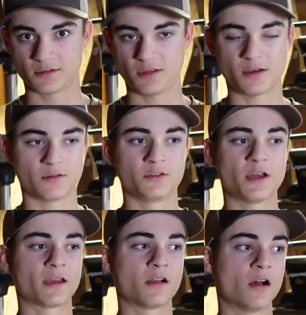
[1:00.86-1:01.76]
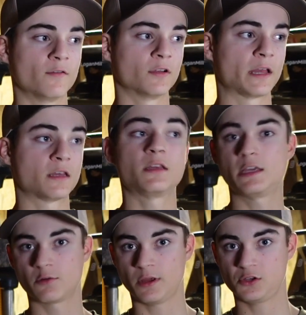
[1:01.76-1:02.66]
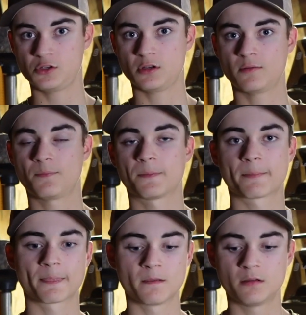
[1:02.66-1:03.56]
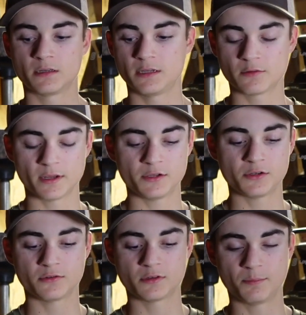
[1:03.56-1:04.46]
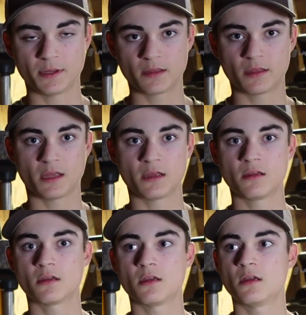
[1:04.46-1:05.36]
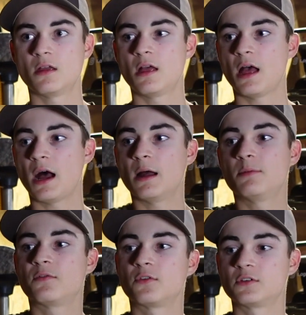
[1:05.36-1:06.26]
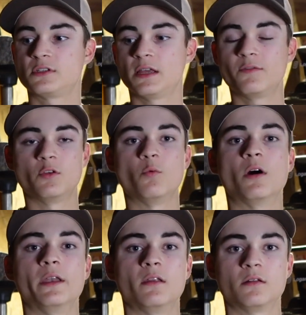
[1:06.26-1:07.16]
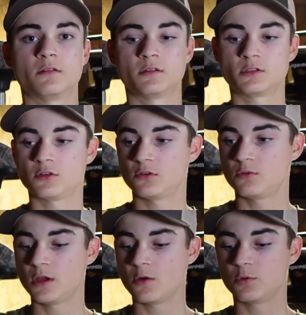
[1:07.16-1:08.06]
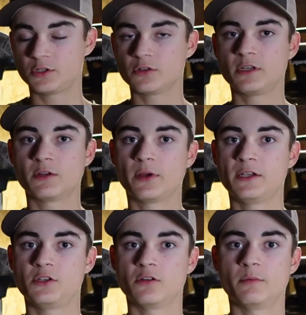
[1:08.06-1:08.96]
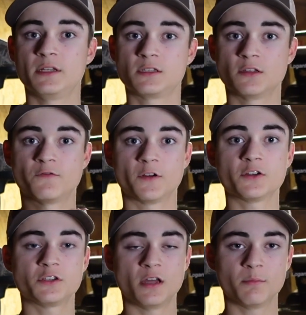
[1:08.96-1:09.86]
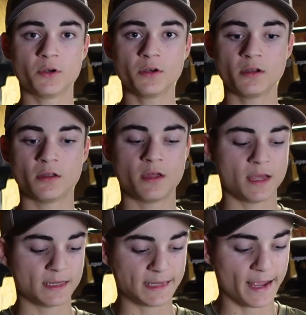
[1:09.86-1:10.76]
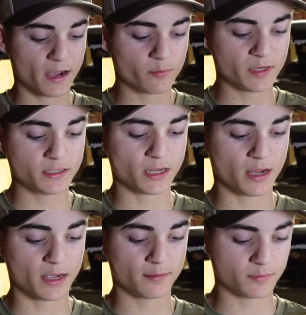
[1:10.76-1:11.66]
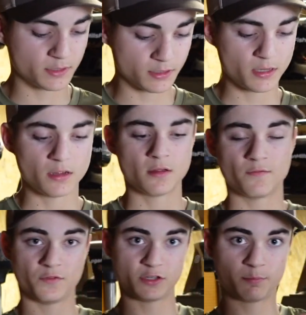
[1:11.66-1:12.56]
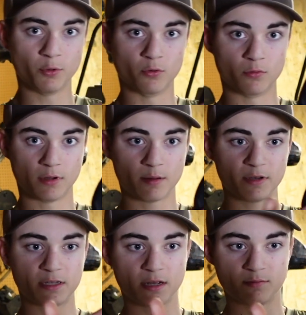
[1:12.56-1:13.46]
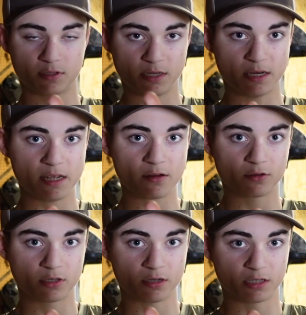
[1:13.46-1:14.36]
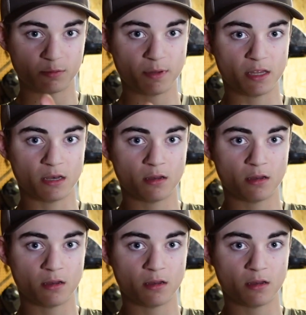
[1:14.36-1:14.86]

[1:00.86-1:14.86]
you got to cover, like gear ratio. Gear ratio is a big thing. I prefer 7-to-1. So what your gear ratio means, the first number is how many times the spool, how many times in here is going to spin.